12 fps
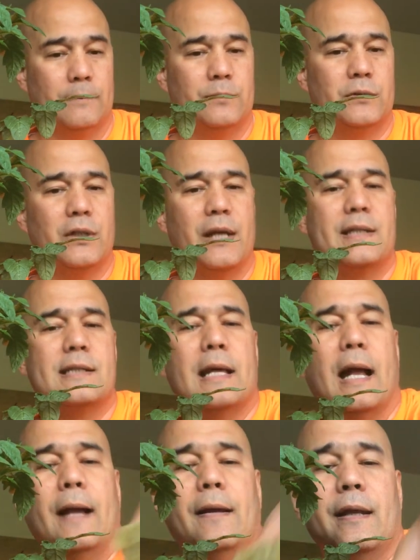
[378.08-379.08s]
So that's
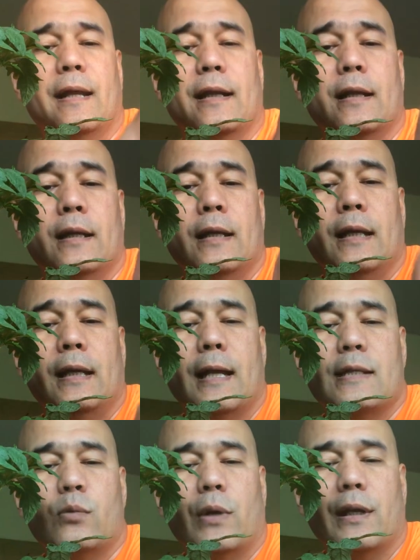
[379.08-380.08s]
that. And then
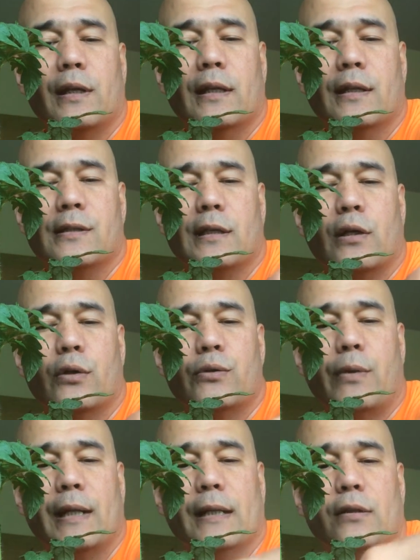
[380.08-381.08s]
that's what it does. It goes
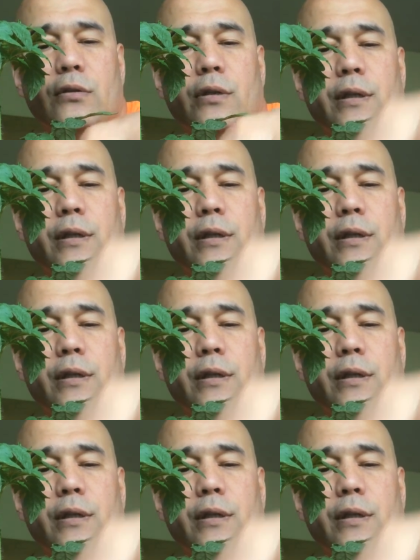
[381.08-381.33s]
right into the